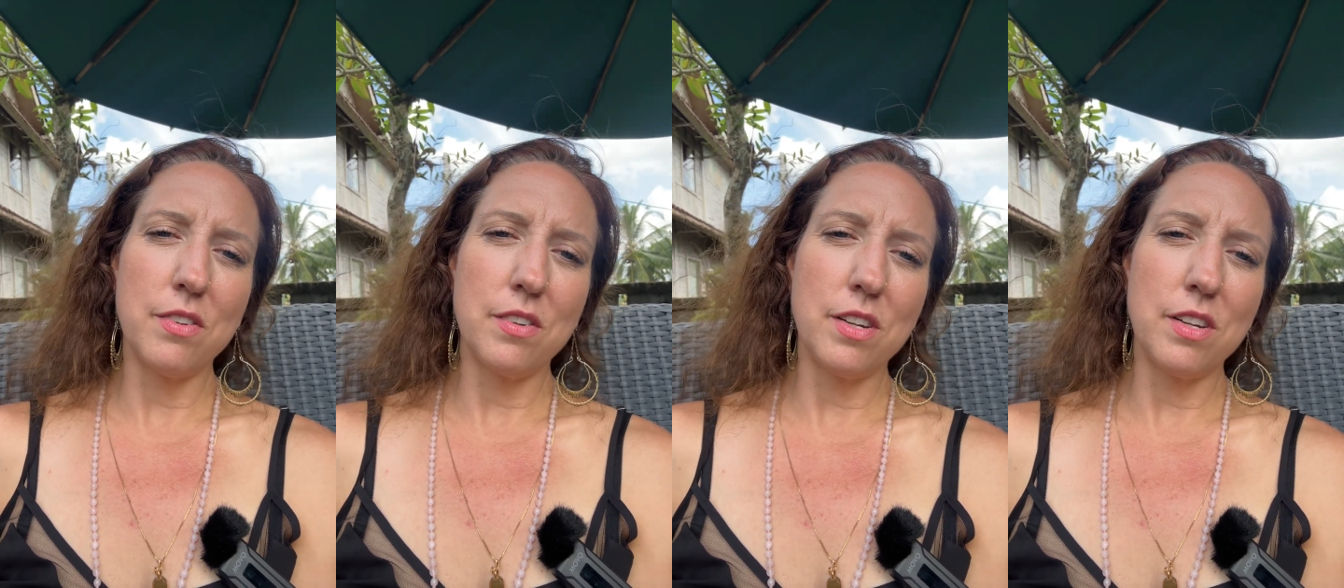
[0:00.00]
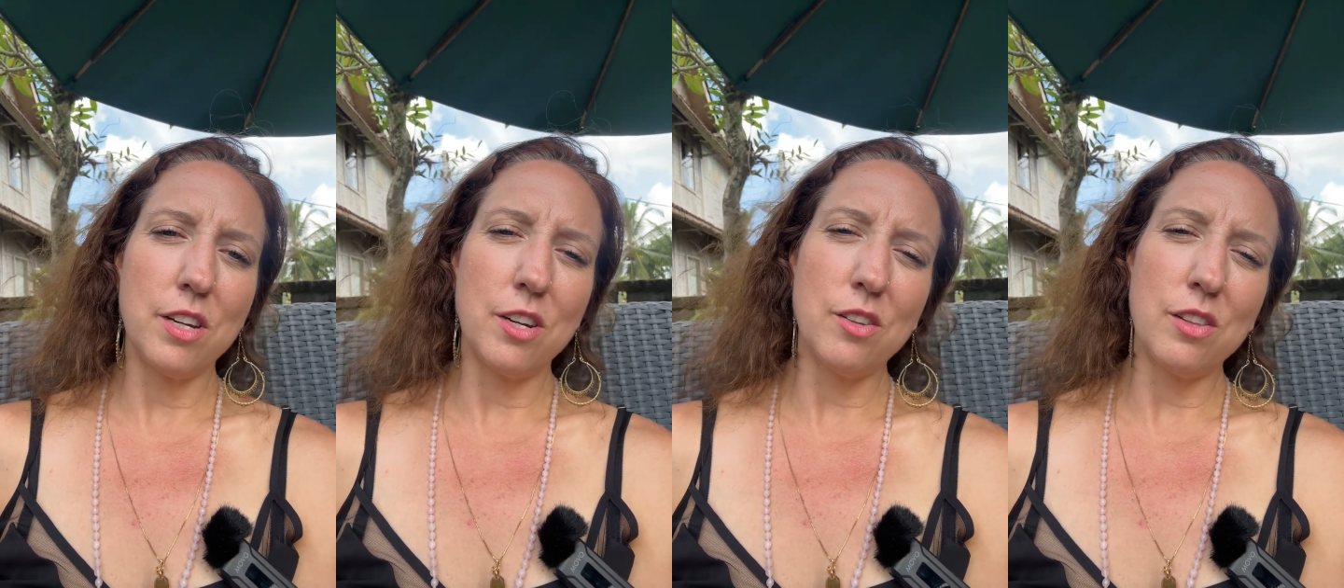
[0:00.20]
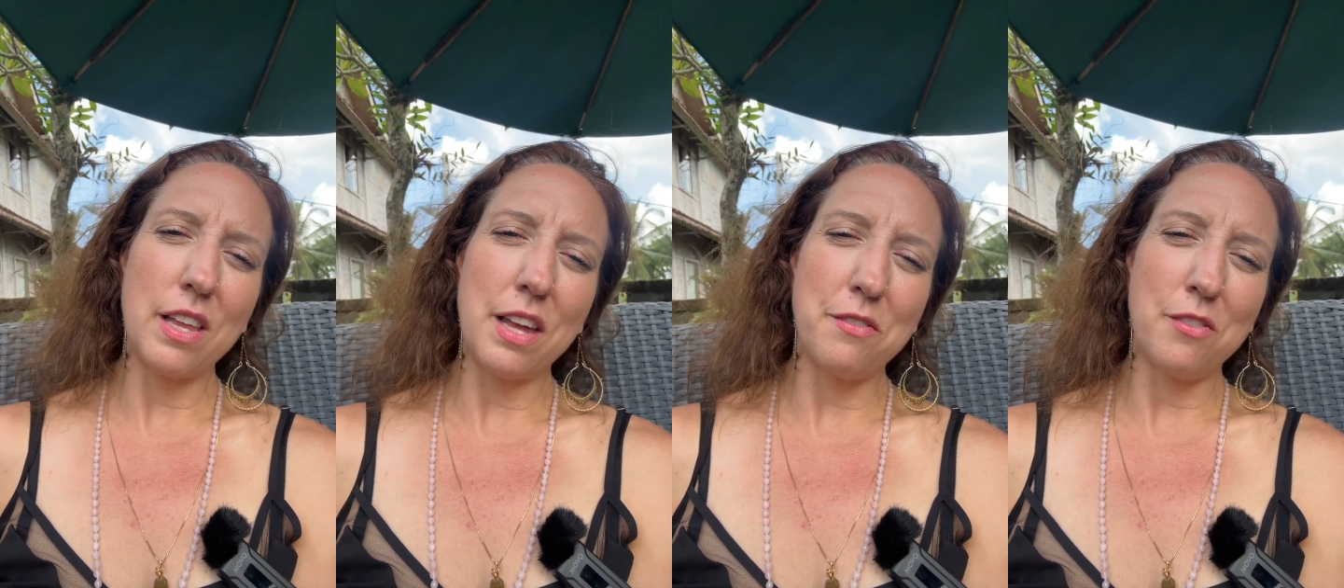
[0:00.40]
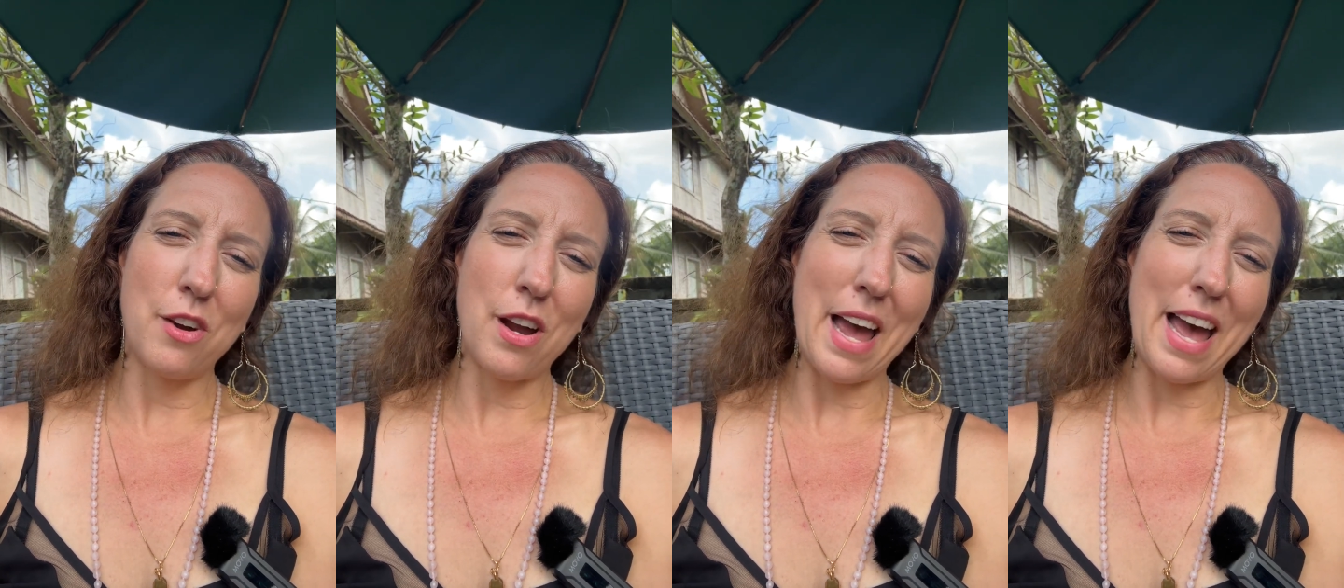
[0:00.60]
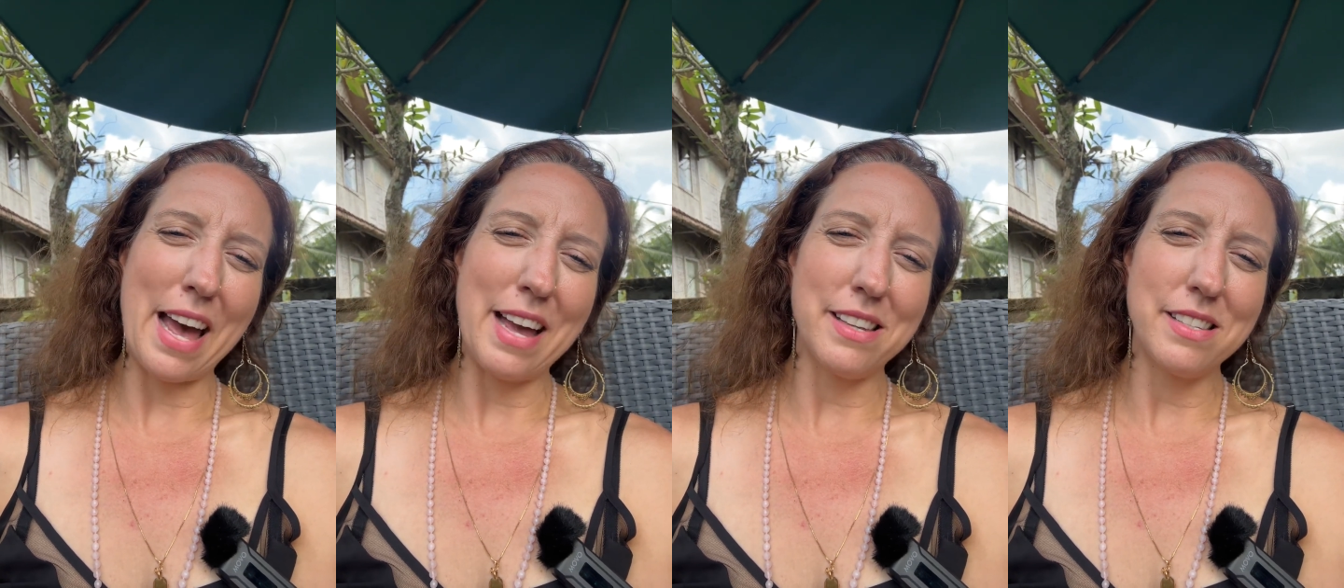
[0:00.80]
your life
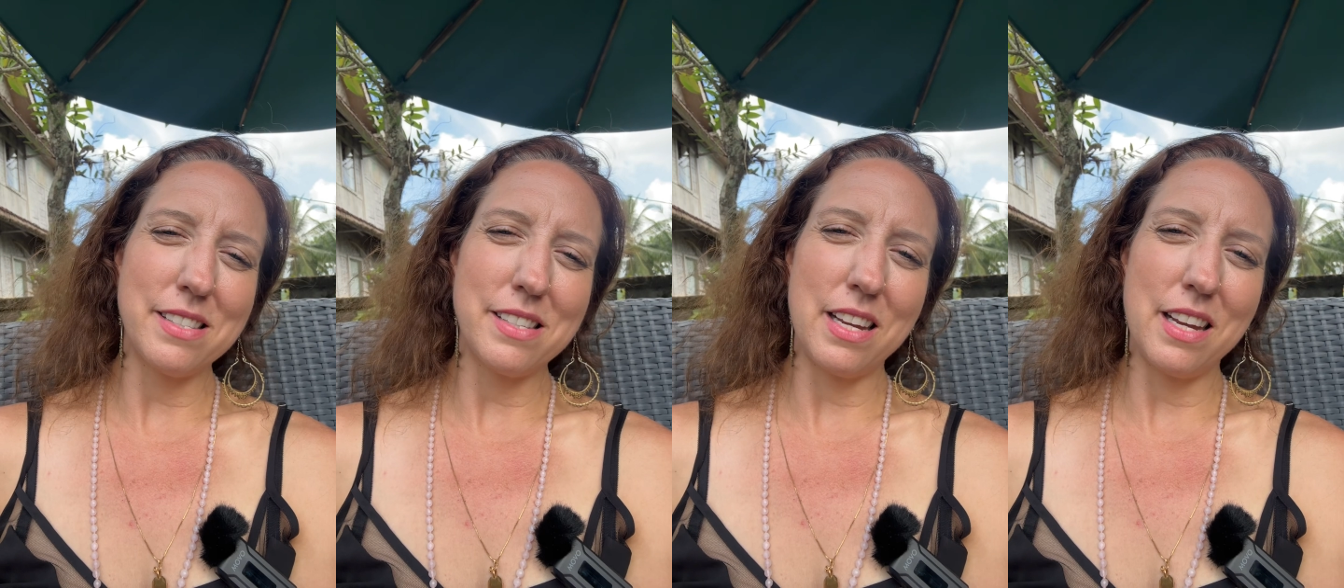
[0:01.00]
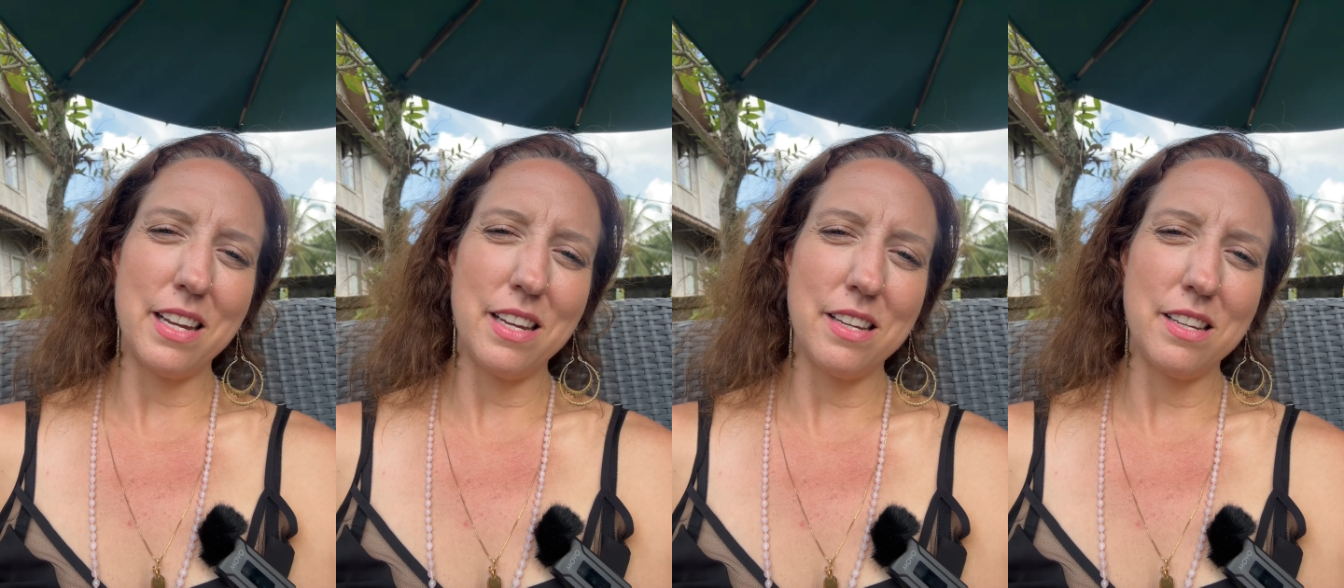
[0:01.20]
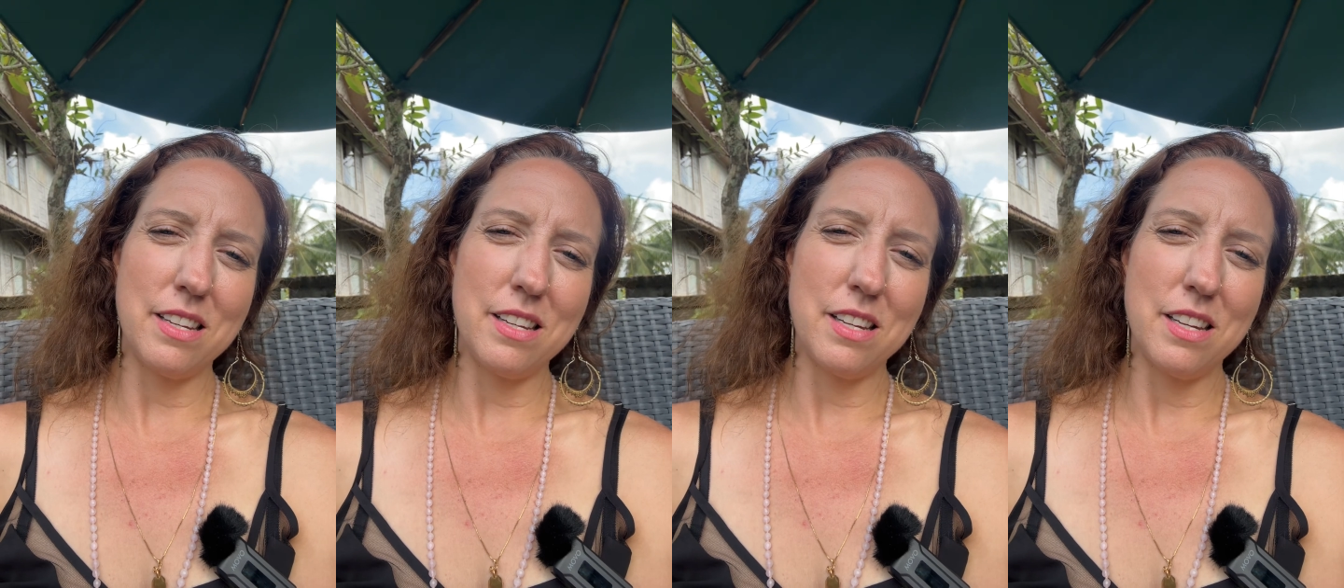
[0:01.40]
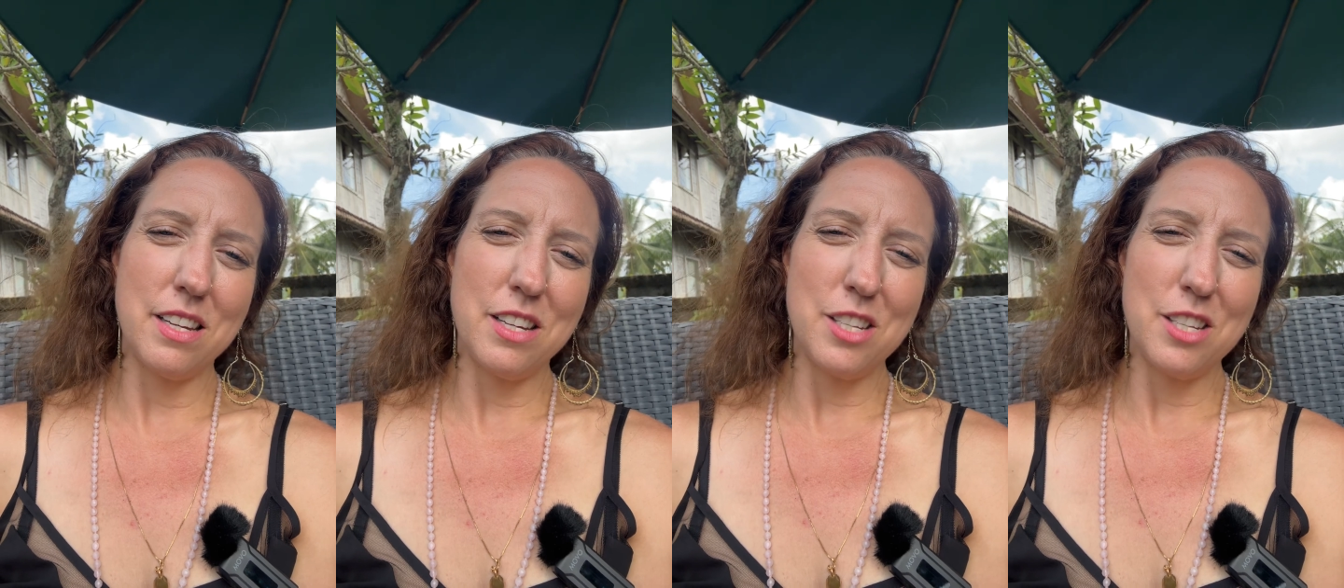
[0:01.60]
are asking